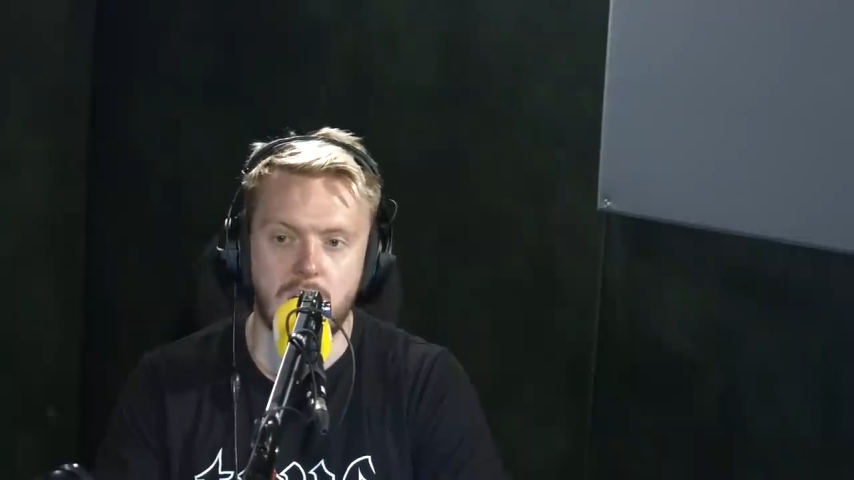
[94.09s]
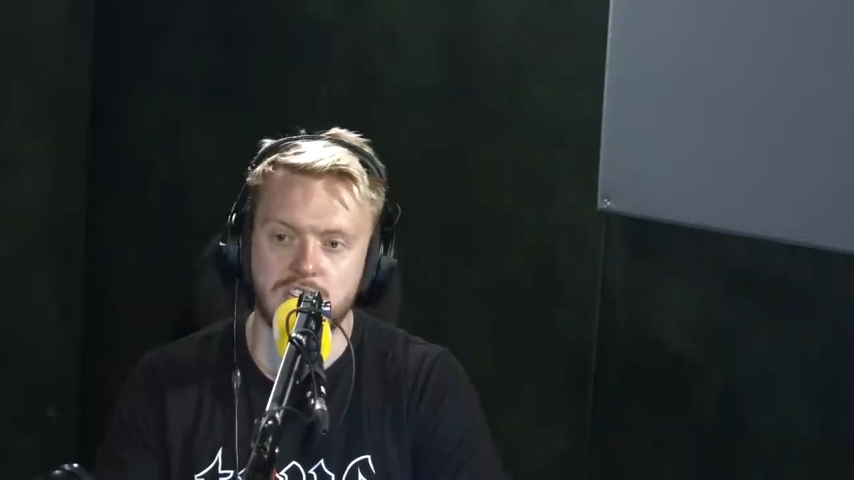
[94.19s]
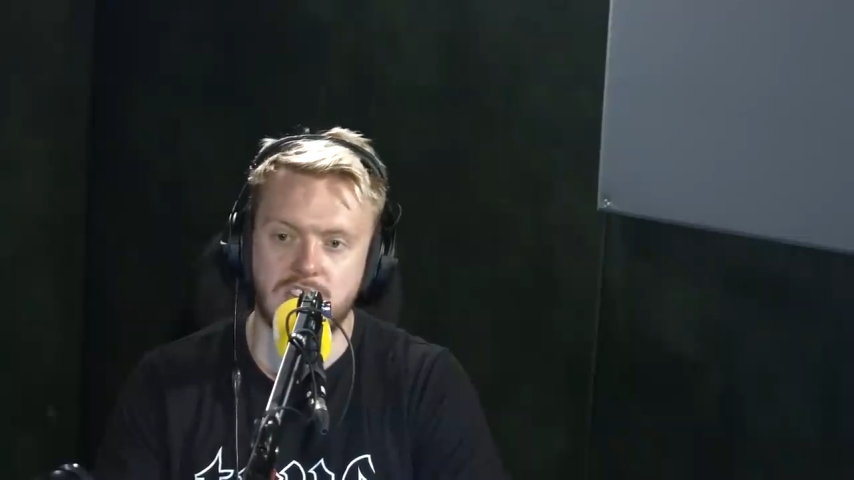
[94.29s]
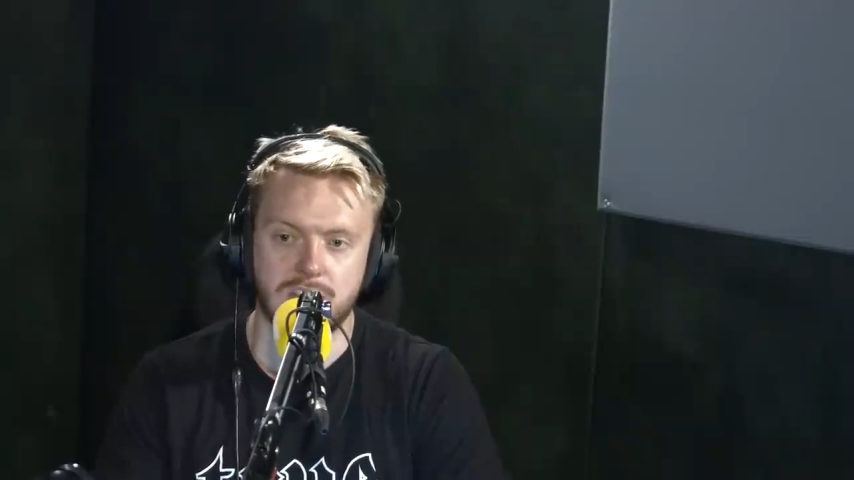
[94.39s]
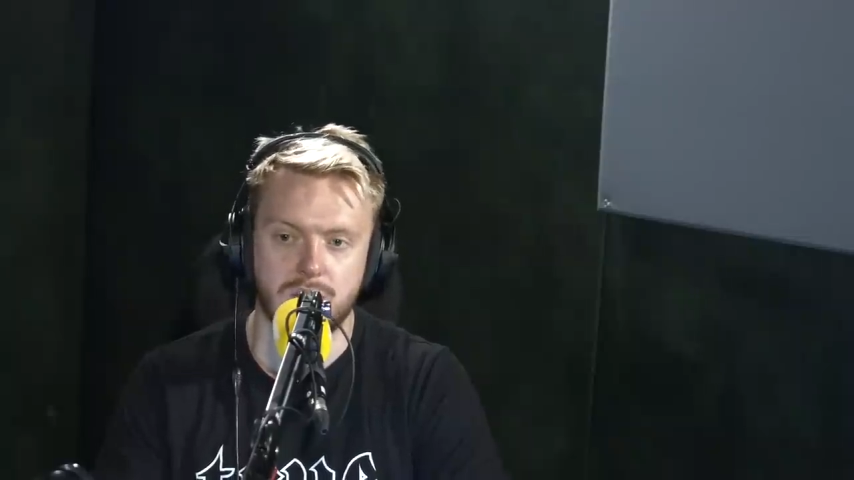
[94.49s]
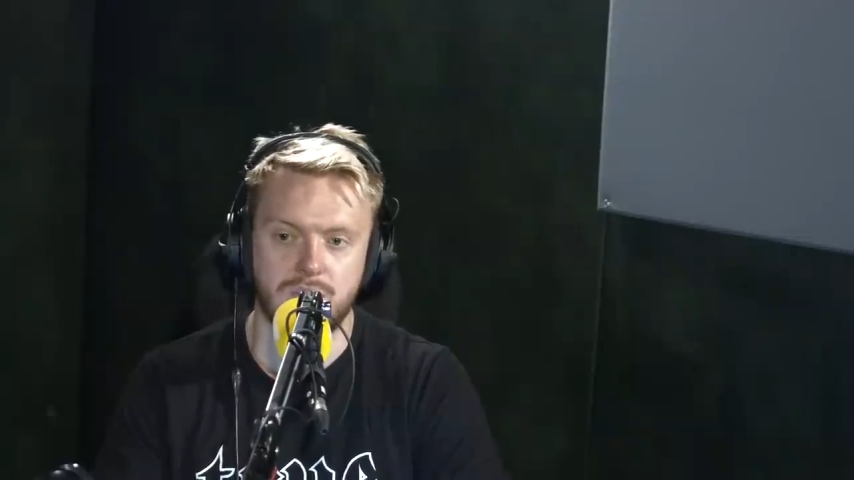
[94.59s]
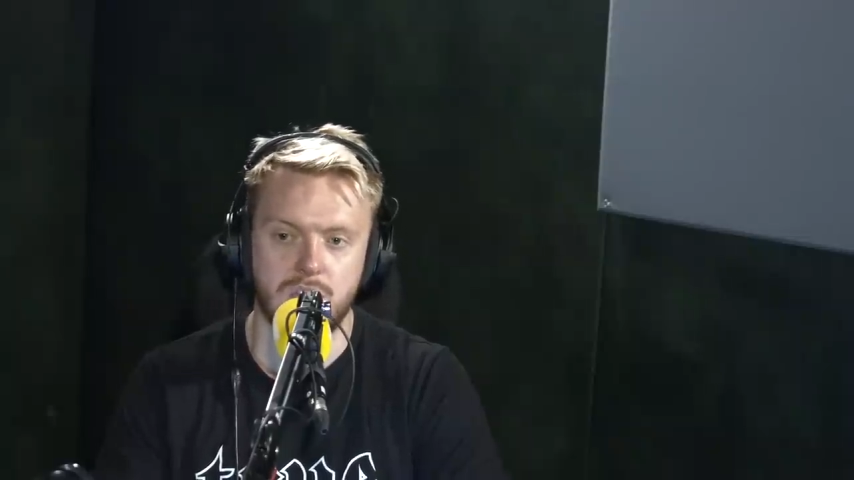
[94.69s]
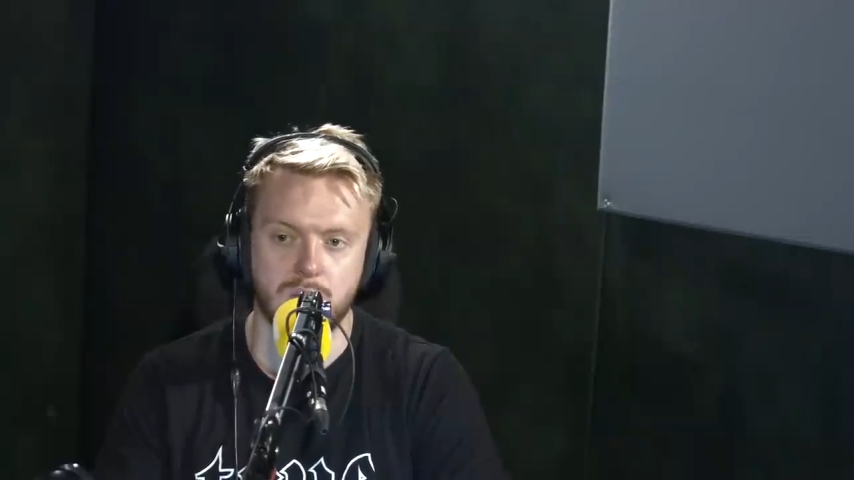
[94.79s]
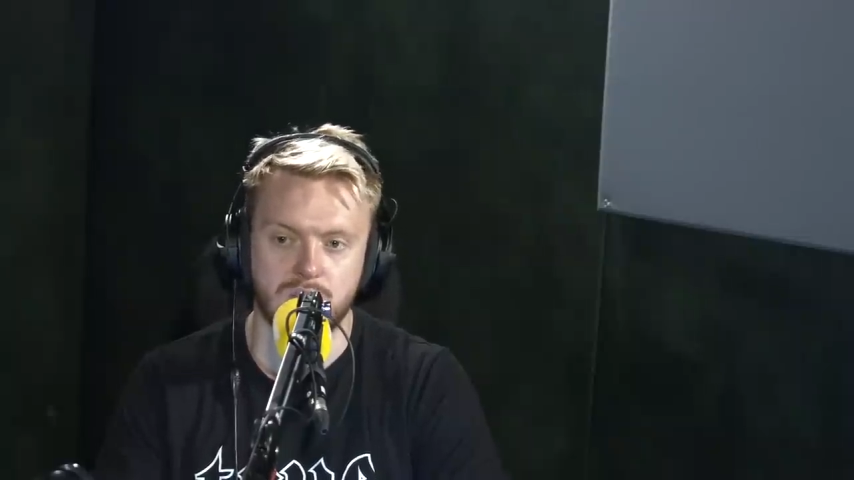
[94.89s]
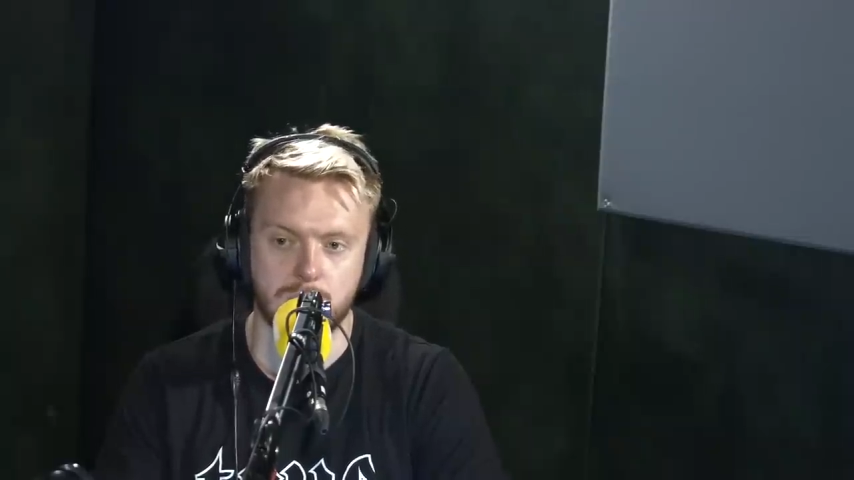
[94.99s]
I checked the
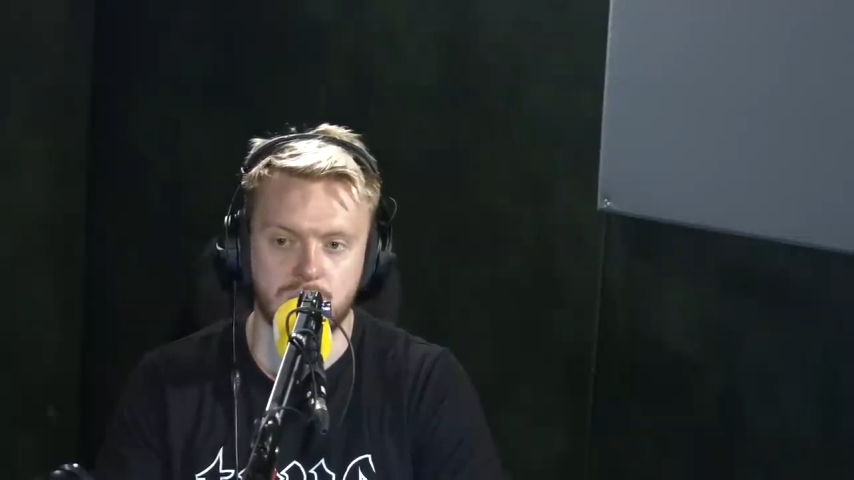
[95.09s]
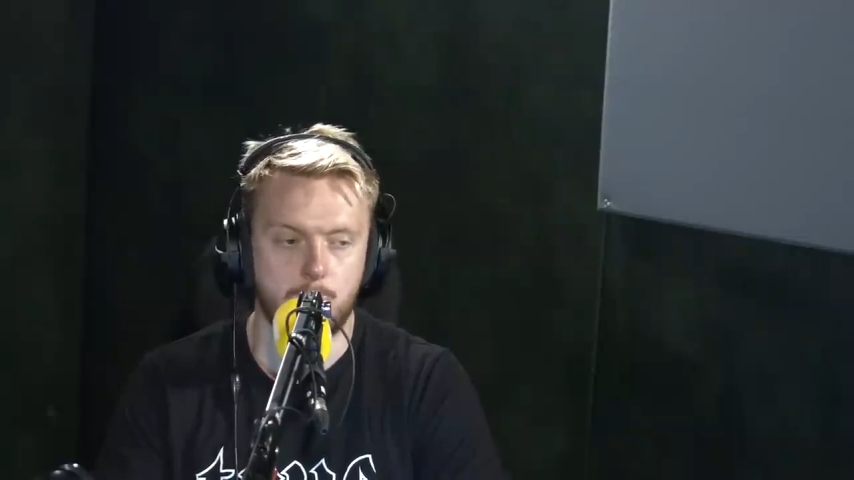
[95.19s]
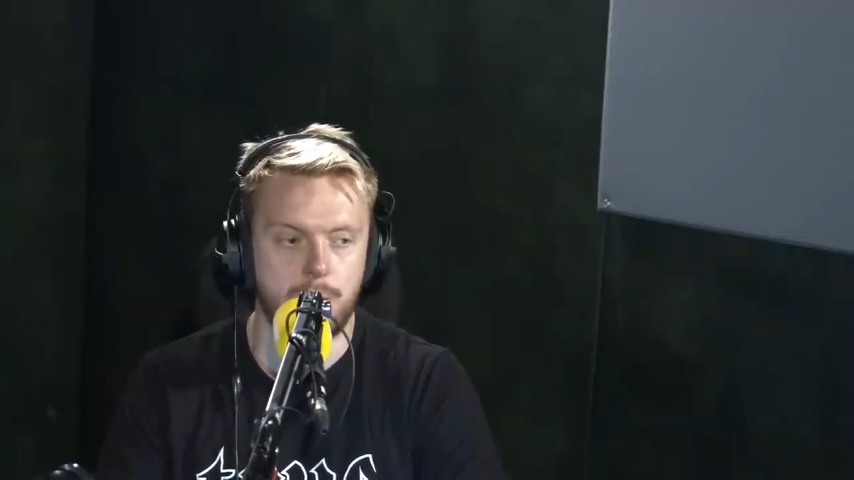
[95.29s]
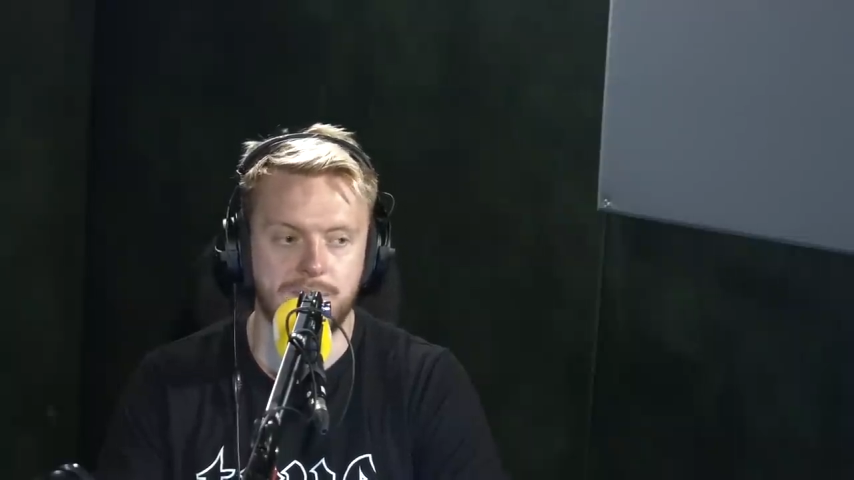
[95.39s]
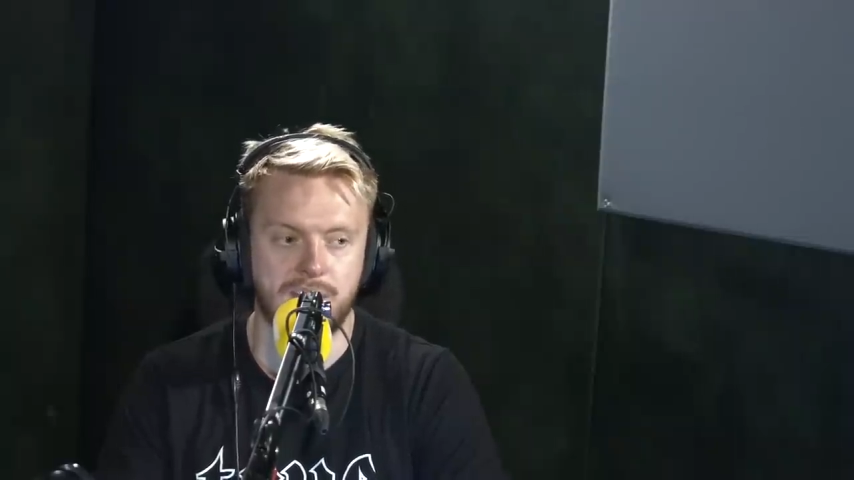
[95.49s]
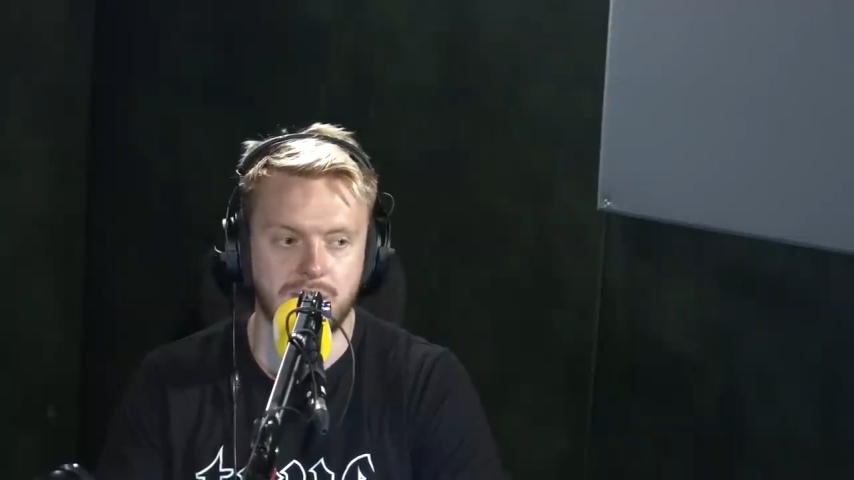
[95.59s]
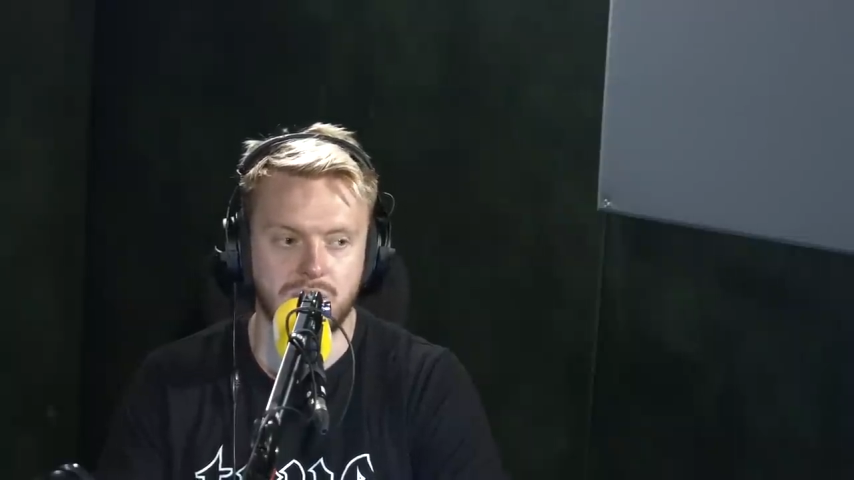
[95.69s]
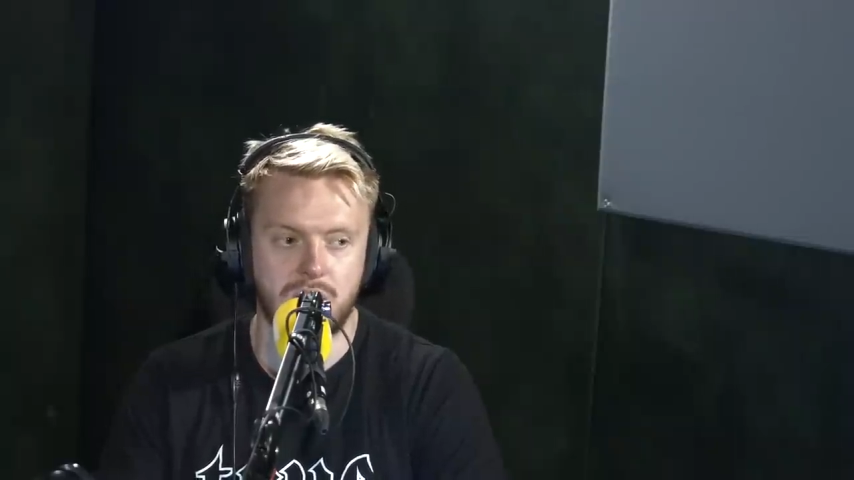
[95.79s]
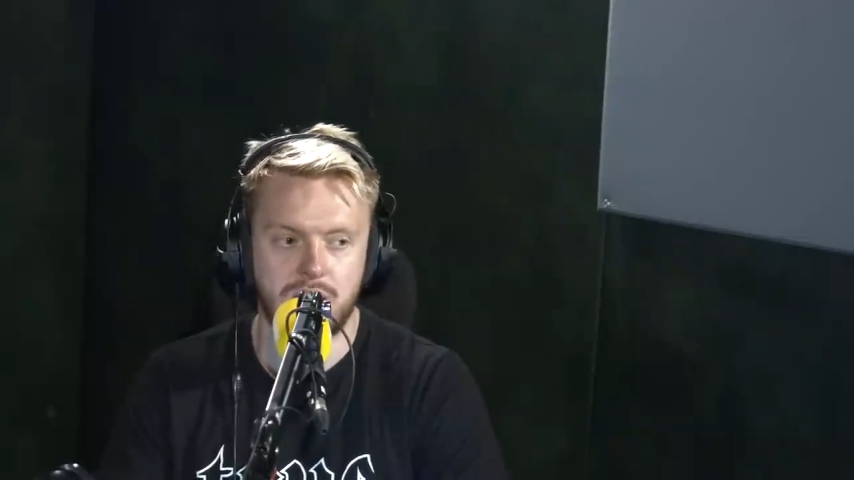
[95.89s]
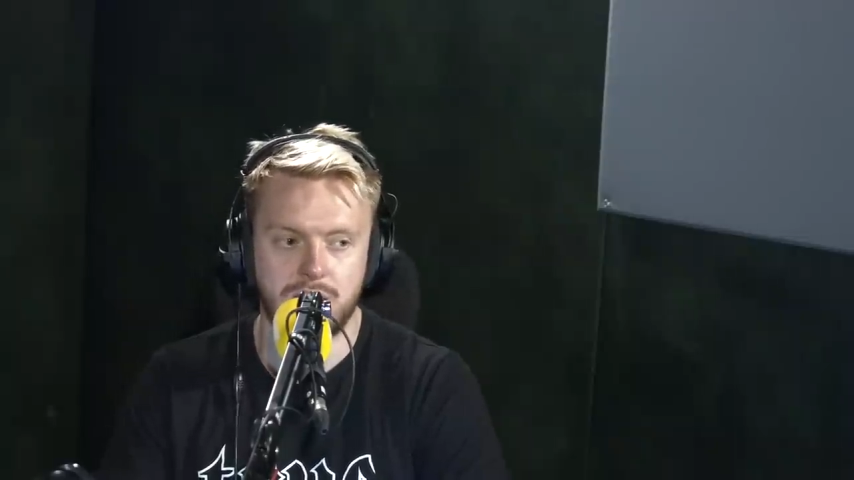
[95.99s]
views and it was on
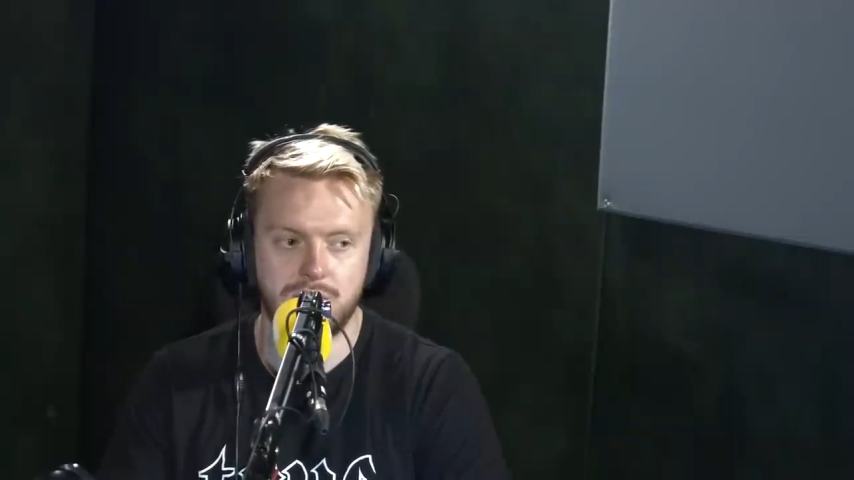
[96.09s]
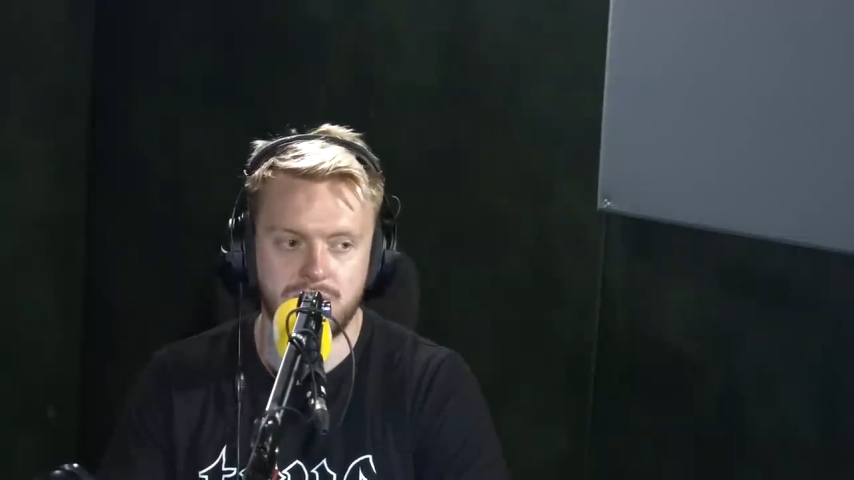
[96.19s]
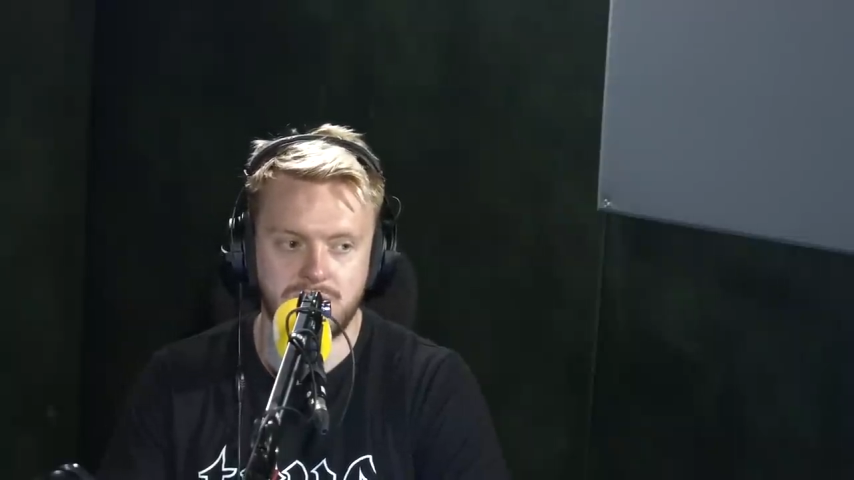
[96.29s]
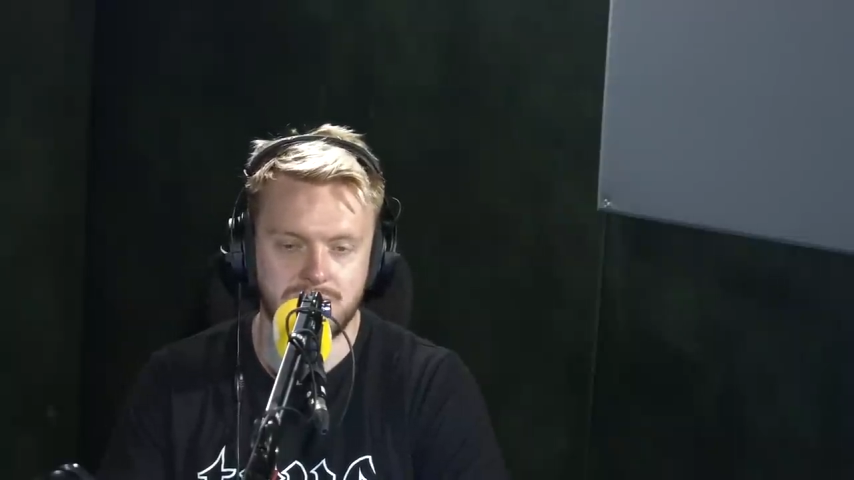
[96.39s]
1,900.